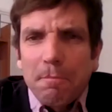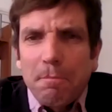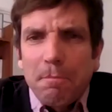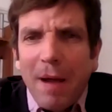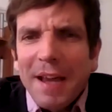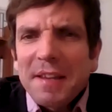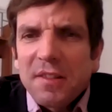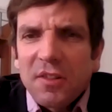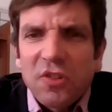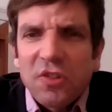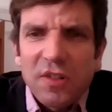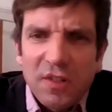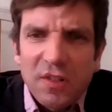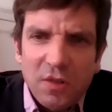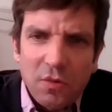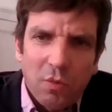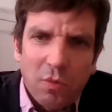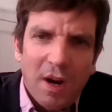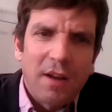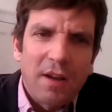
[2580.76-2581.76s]
some
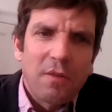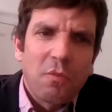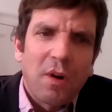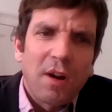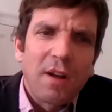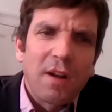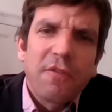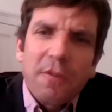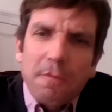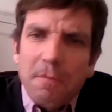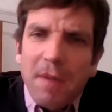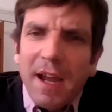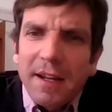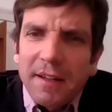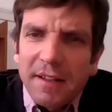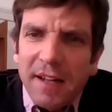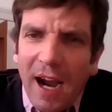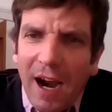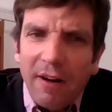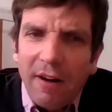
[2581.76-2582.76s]
passages when one of the
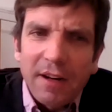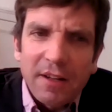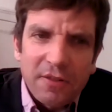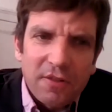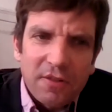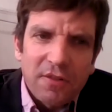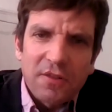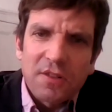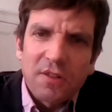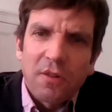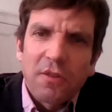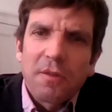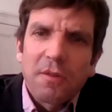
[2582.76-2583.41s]
main characters,